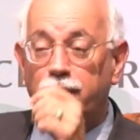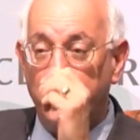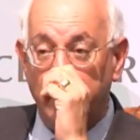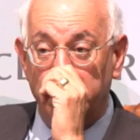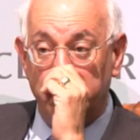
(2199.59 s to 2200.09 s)
And
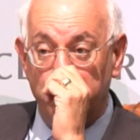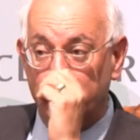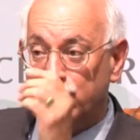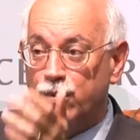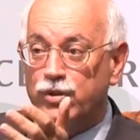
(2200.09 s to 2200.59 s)
then the
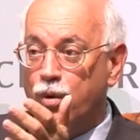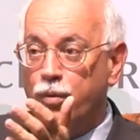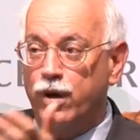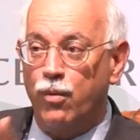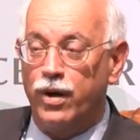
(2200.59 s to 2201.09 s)
minister would say,
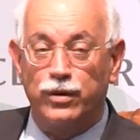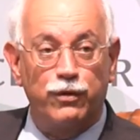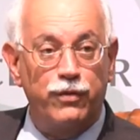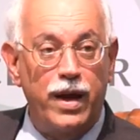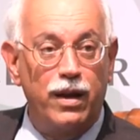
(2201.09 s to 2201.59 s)
well, we don't want it
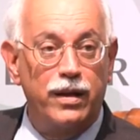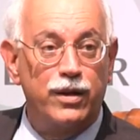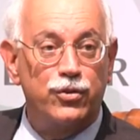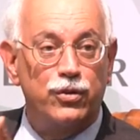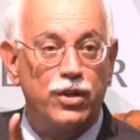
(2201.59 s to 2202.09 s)
to fail
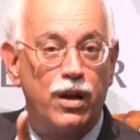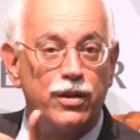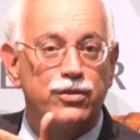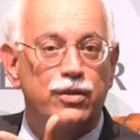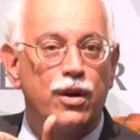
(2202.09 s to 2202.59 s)
here, so
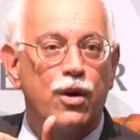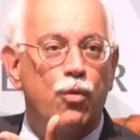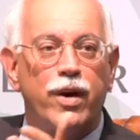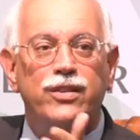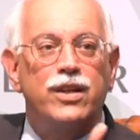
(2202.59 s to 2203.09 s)
tell us
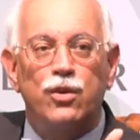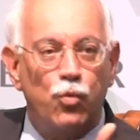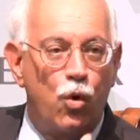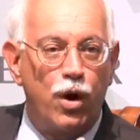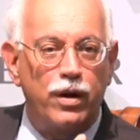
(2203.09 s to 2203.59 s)
what
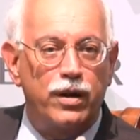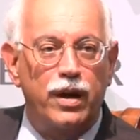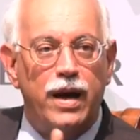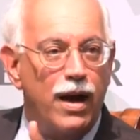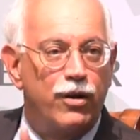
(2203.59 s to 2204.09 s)
didn't work
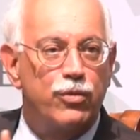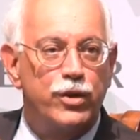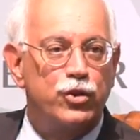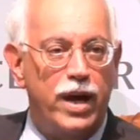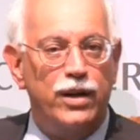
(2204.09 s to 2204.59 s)
and how can
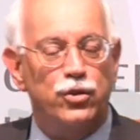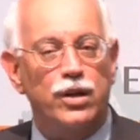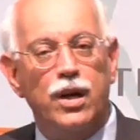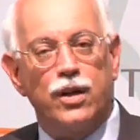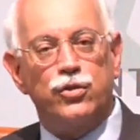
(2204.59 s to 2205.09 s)
we change it.